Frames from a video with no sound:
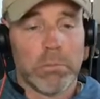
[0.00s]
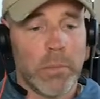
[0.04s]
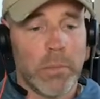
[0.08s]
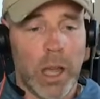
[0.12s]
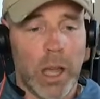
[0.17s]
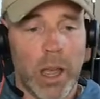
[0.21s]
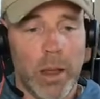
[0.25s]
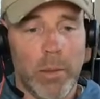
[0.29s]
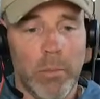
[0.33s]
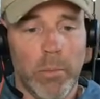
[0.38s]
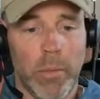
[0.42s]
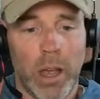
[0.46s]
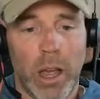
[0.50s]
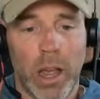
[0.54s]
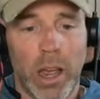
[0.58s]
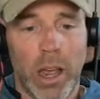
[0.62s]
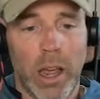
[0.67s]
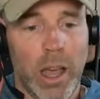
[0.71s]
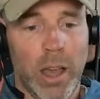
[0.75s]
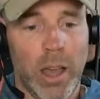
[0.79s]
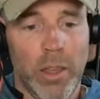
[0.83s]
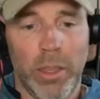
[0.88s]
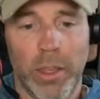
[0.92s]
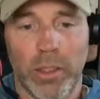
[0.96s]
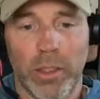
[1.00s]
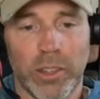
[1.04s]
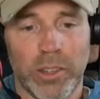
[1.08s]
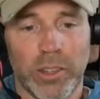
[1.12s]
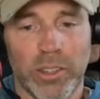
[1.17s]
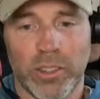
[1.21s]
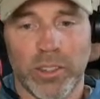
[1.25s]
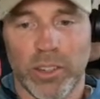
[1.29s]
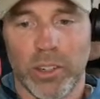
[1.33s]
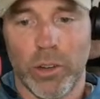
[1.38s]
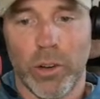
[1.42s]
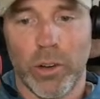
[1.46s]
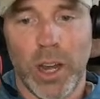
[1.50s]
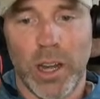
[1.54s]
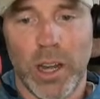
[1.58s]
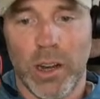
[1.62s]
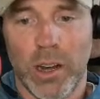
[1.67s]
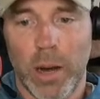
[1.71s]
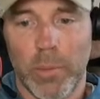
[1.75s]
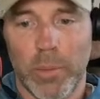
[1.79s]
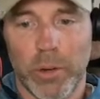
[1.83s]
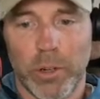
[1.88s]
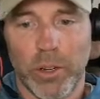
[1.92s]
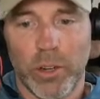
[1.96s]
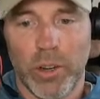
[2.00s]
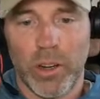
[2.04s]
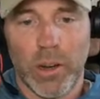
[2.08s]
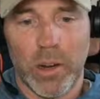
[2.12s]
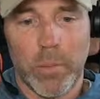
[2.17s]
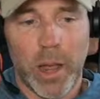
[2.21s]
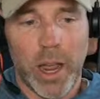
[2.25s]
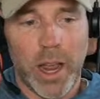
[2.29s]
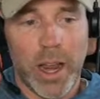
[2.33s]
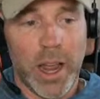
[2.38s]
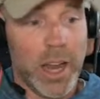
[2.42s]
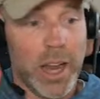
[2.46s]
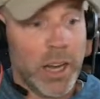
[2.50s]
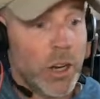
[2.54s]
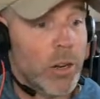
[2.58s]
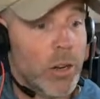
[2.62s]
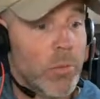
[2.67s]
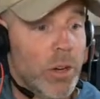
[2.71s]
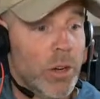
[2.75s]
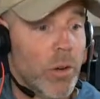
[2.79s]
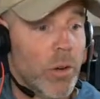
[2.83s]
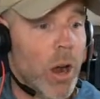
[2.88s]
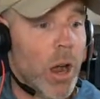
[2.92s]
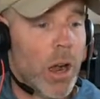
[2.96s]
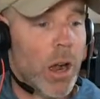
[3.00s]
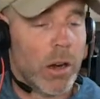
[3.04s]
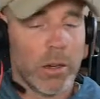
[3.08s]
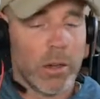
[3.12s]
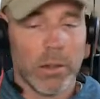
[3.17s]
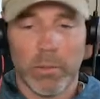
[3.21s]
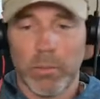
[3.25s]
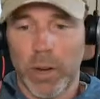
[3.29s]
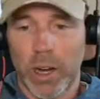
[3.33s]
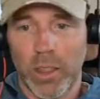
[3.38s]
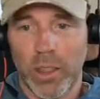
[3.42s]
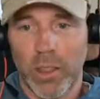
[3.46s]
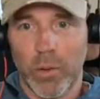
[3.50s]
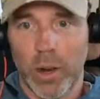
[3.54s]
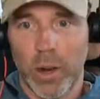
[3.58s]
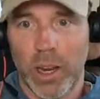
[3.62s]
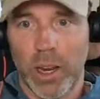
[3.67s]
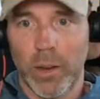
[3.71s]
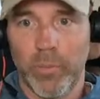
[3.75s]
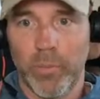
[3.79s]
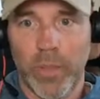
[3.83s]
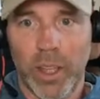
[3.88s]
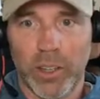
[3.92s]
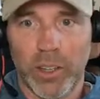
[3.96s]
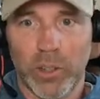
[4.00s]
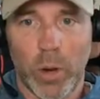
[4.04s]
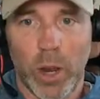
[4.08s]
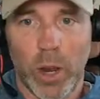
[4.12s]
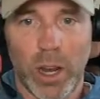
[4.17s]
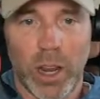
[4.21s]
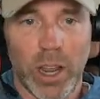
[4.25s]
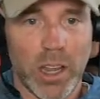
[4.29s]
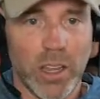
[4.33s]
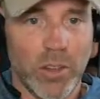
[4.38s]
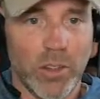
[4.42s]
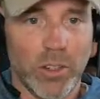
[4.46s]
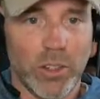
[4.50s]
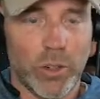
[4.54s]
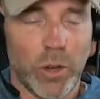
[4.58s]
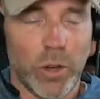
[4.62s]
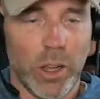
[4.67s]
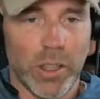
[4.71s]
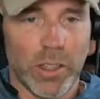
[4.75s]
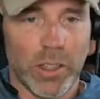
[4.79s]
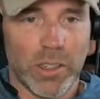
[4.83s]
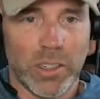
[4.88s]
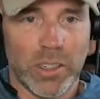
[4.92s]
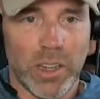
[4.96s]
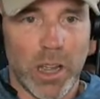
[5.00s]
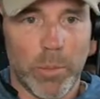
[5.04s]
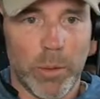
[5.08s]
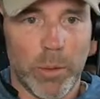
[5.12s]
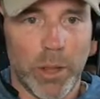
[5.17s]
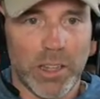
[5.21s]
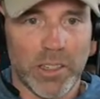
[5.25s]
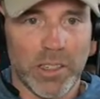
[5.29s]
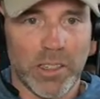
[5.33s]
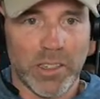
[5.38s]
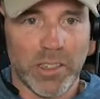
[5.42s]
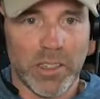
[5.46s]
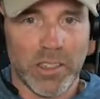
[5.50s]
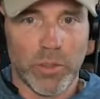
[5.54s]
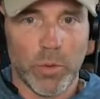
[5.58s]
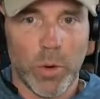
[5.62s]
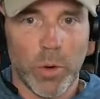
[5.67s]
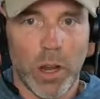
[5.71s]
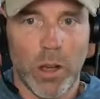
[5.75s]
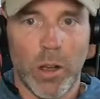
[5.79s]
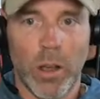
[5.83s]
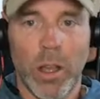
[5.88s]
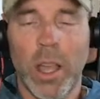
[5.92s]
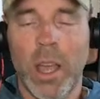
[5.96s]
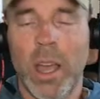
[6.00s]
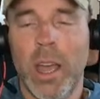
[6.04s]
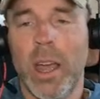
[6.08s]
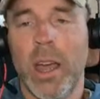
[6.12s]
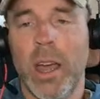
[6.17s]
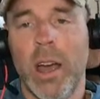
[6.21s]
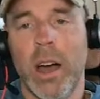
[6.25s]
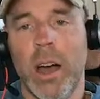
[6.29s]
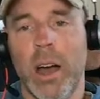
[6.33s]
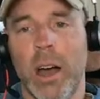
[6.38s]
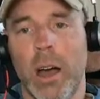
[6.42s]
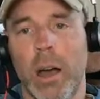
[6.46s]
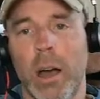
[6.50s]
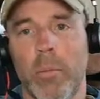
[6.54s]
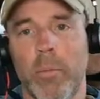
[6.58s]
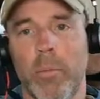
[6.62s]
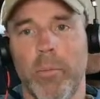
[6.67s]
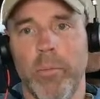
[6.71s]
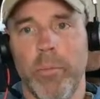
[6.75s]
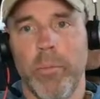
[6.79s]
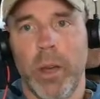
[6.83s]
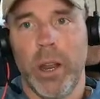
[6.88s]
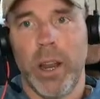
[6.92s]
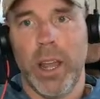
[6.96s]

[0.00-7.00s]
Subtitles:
I think this is a great opportunity to buy. I could be wrong, by the way. That's why I use trailing stop losses as well. But I